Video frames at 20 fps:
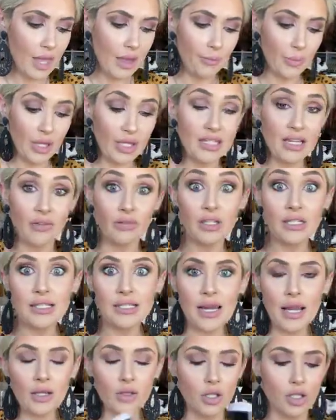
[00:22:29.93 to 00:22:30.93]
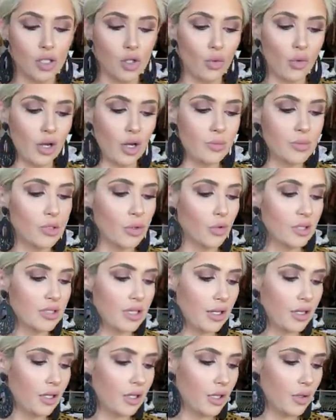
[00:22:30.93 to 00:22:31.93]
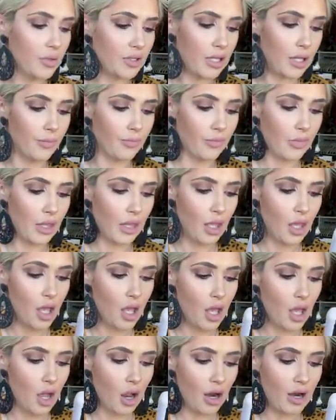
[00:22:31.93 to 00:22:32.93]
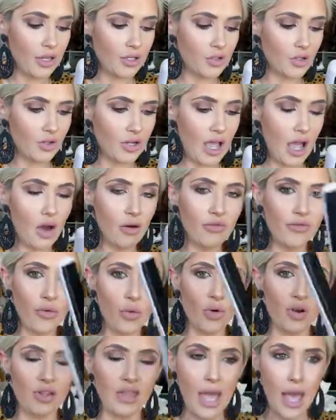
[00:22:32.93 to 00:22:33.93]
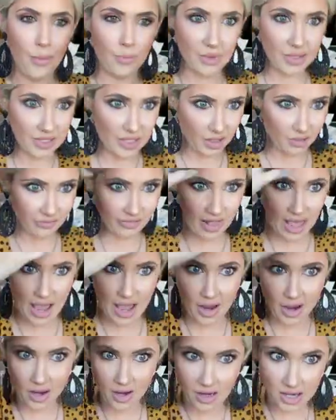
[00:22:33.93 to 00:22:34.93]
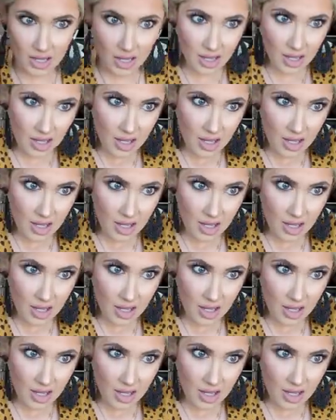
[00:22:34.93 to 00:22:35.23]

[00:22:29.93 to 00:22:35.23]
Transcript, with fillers: but definitely snag the new one. I'm so excited to use it. All right, so now for the applicator flat iron.